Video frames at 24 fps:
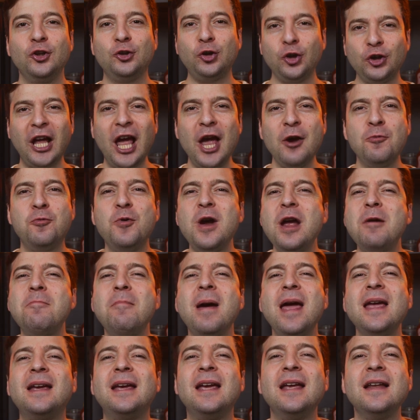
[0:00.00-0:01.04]
Today we're
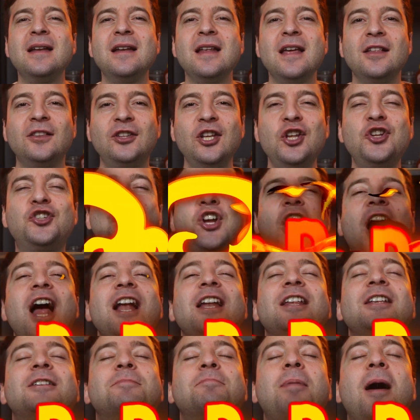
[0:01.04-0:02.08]
making the
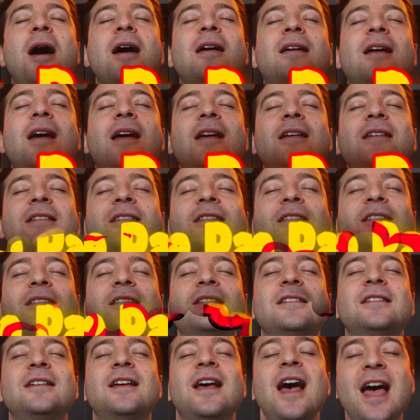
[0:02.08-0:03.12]
Chinese pancakes,
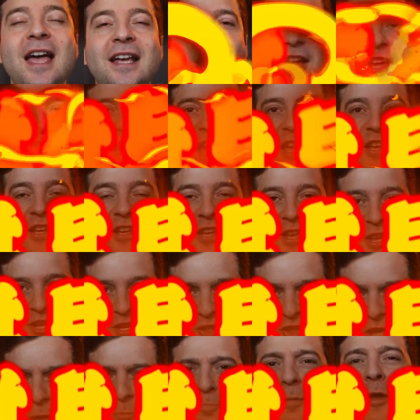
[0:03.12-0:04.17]
aka
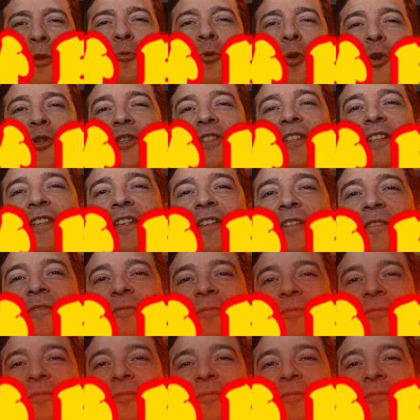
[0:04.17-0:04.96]
Jianbing Guozi.